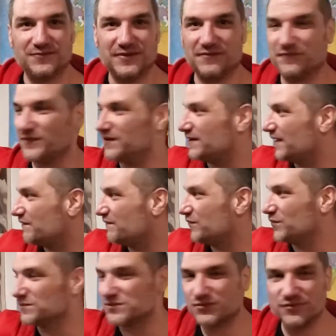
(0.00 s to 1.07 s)
Right in front of that
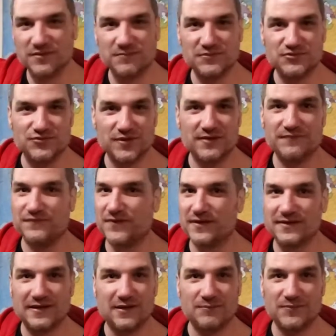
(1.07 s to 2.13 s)
form screaming, trying to
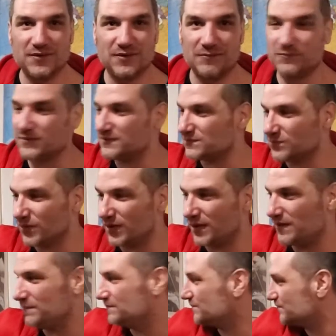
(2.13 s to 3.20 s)
fucking help the homeless.
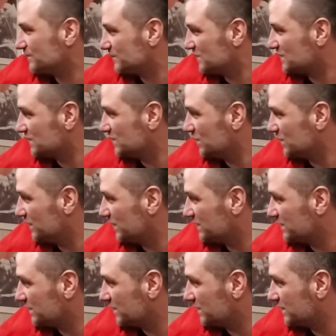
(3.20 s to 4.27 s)
Why? There's nobody else
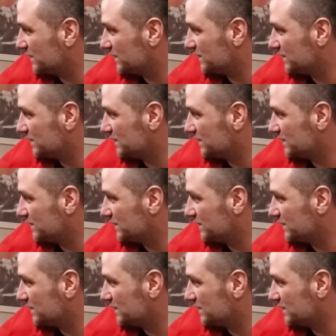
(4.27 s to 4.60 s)
going to.